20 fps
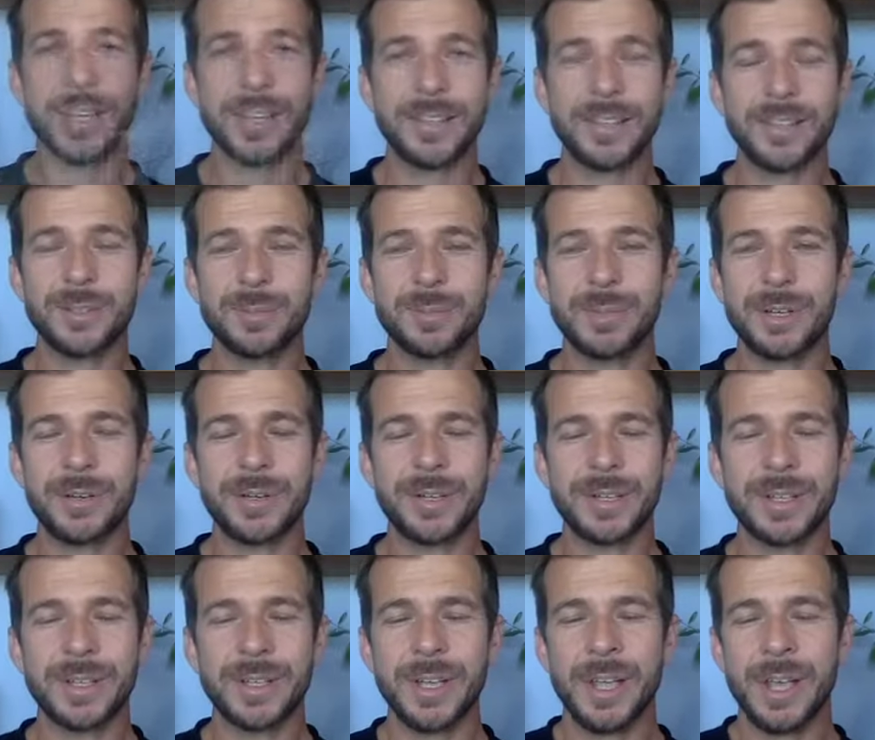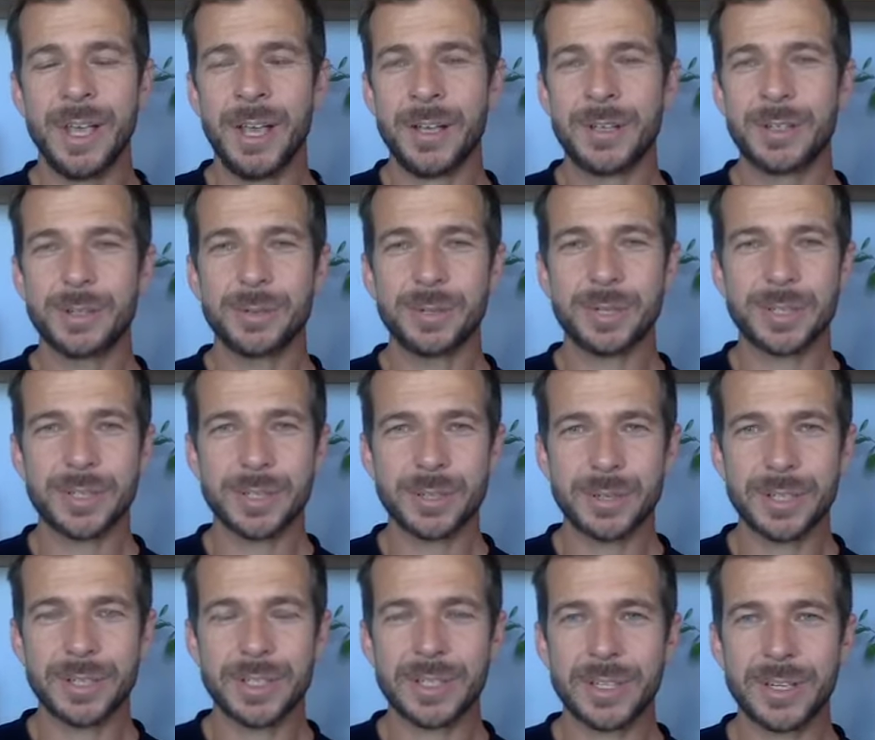and in America. So we're so
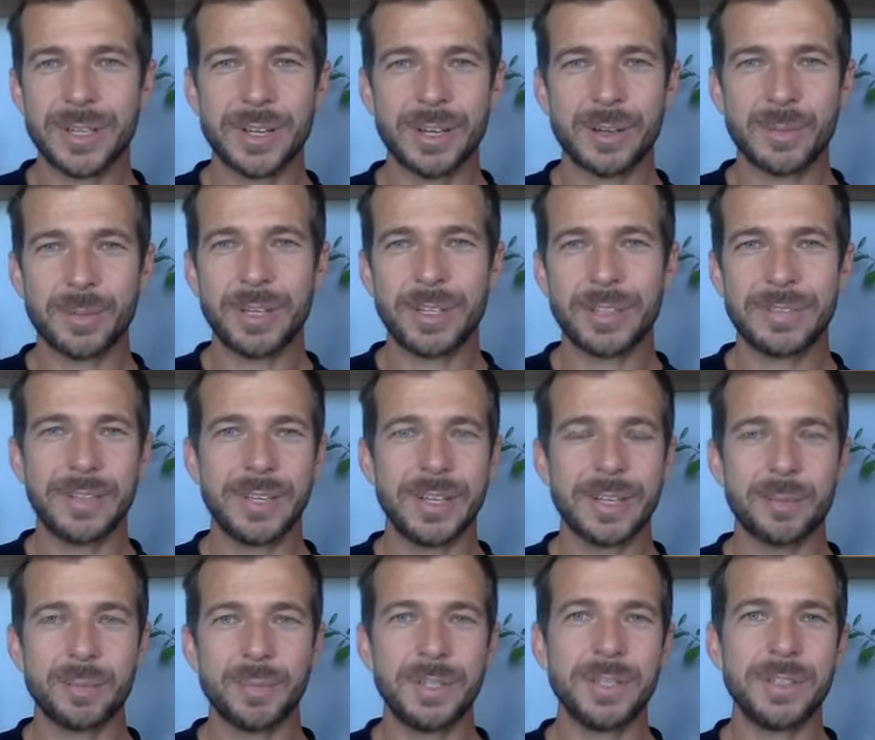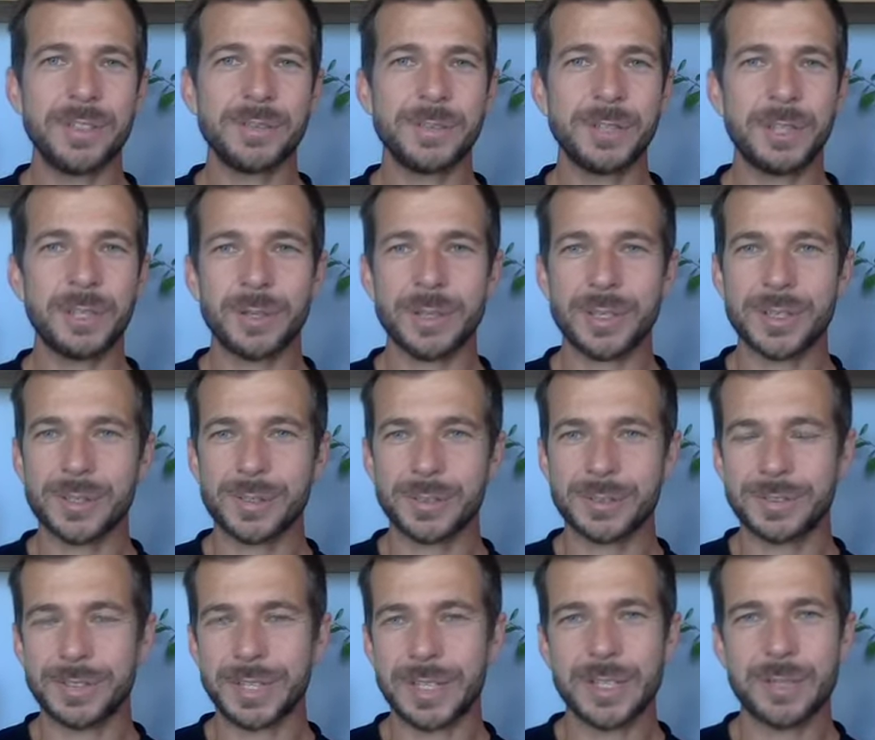excited about that. And please follow us on
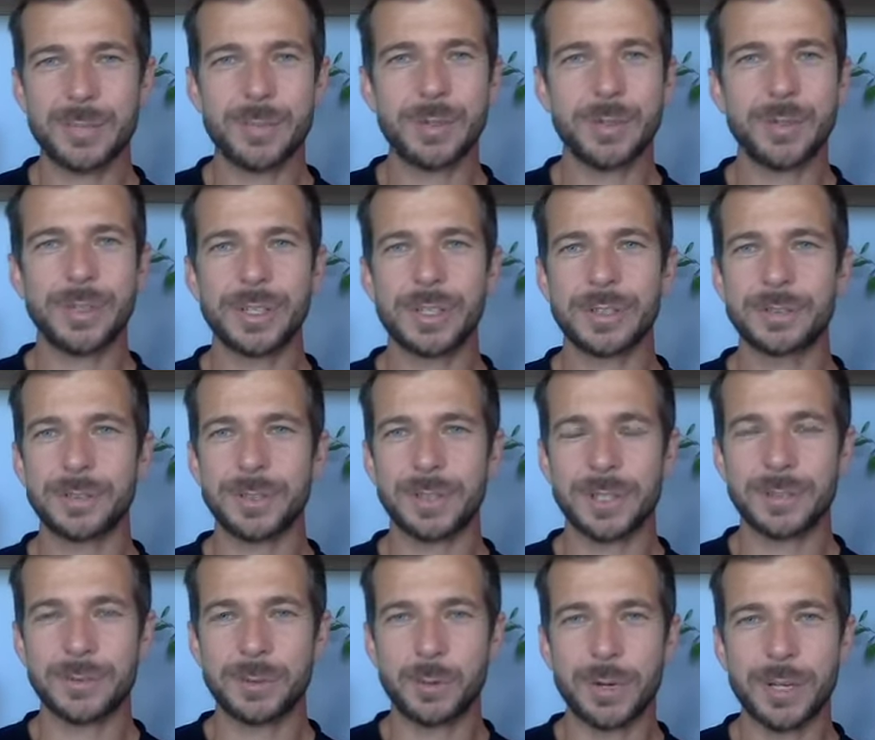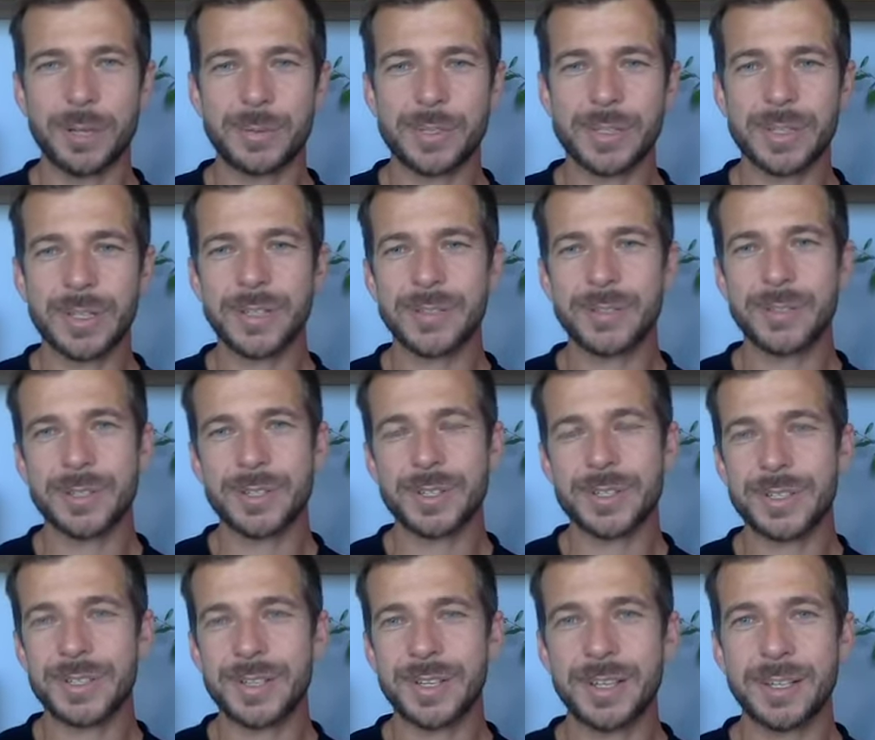Facebook and follow the website to
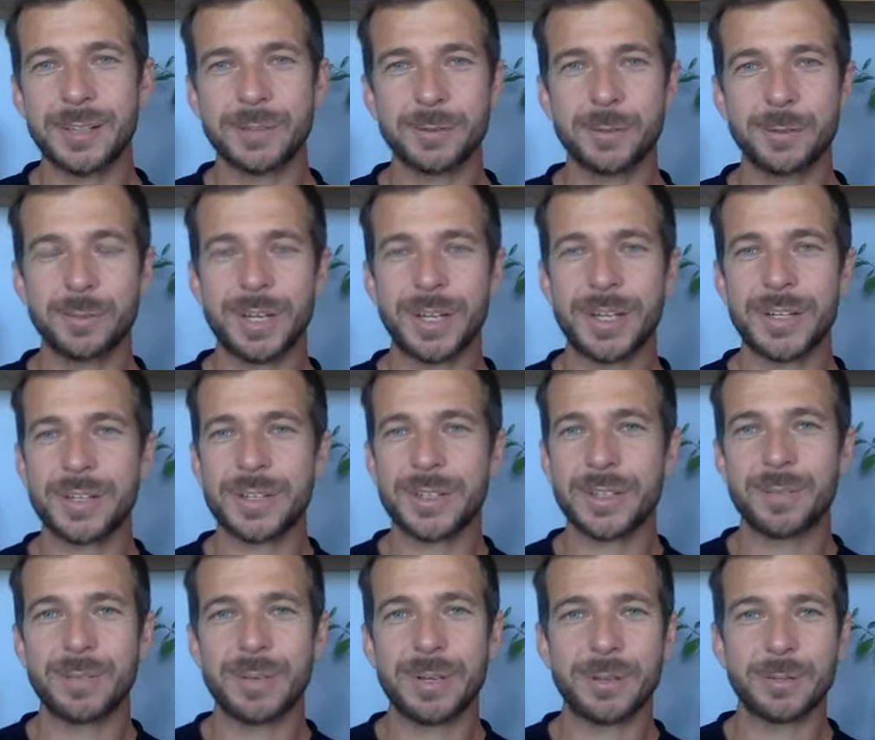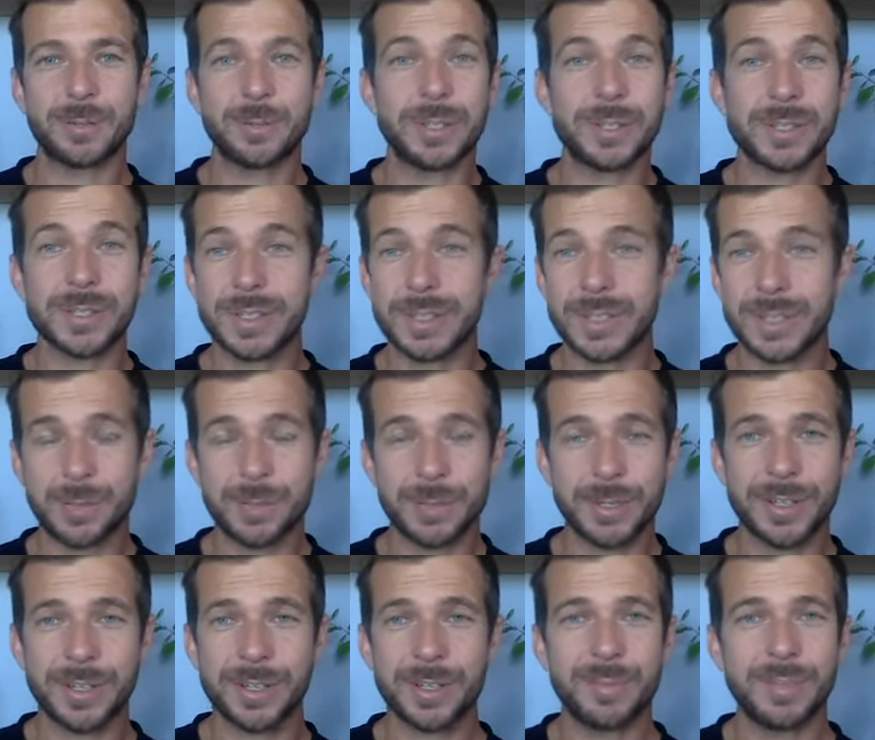just get information about which cities we're
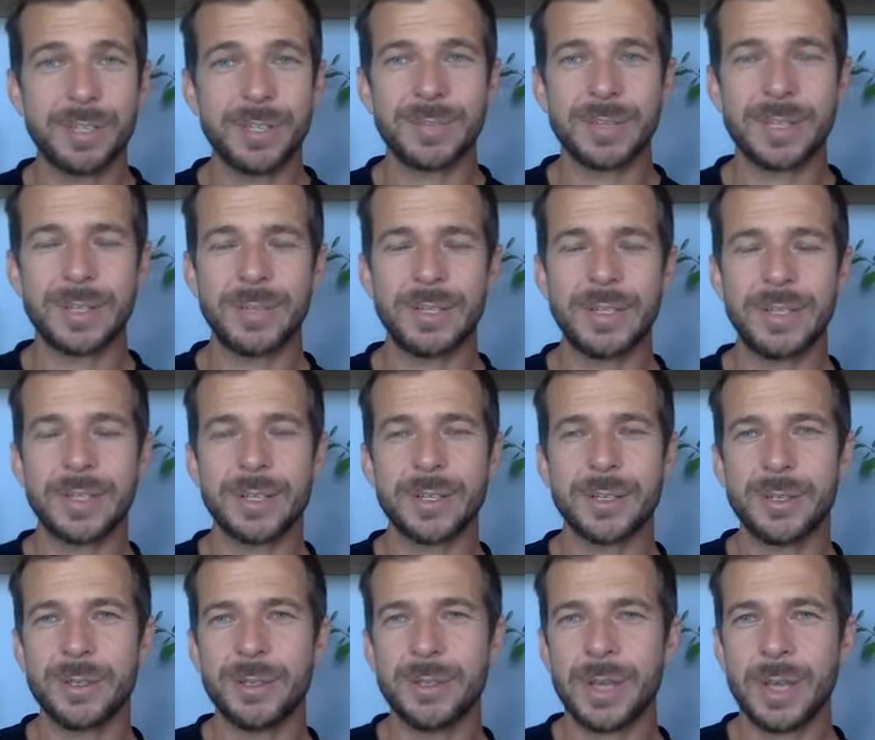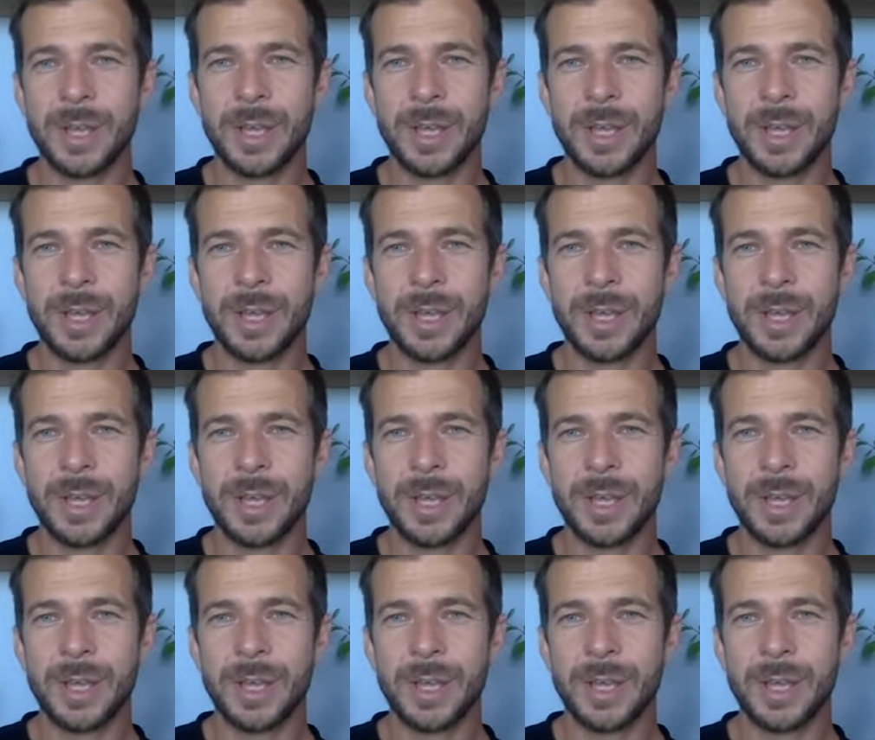going to be maybe near you.